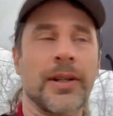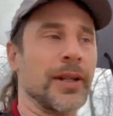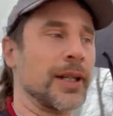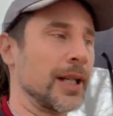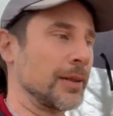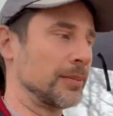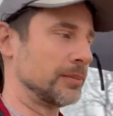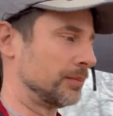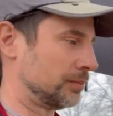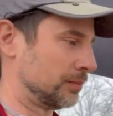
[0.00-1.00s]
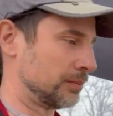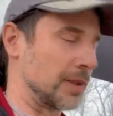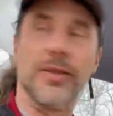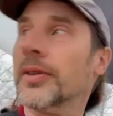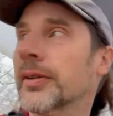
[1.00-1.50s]
the name, I
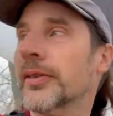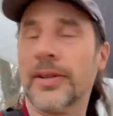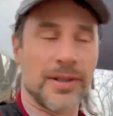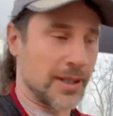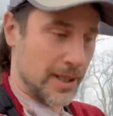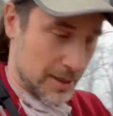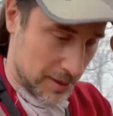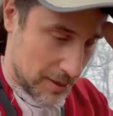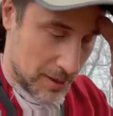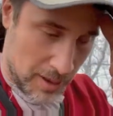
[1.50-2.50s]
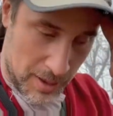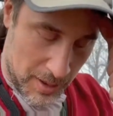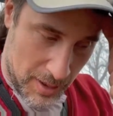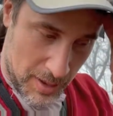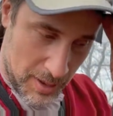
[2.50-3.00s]
was reading one of the signs,
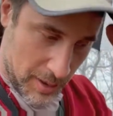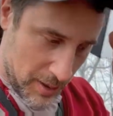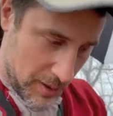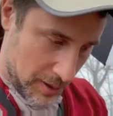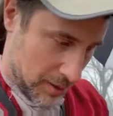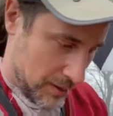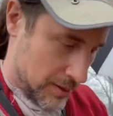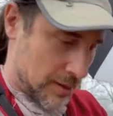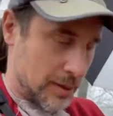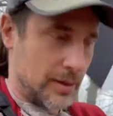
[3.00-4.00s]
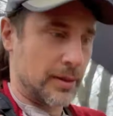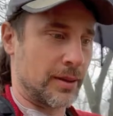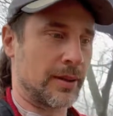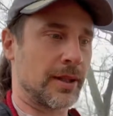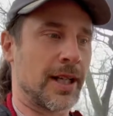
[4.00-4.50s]

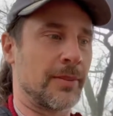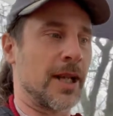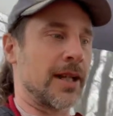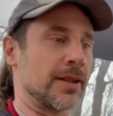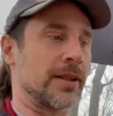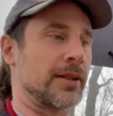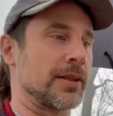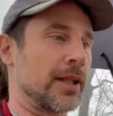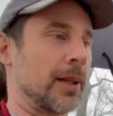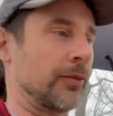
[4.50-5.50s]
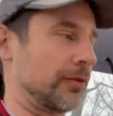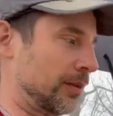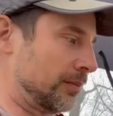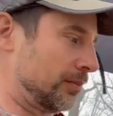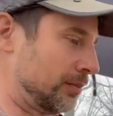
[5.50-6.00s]
the name Nonsense came from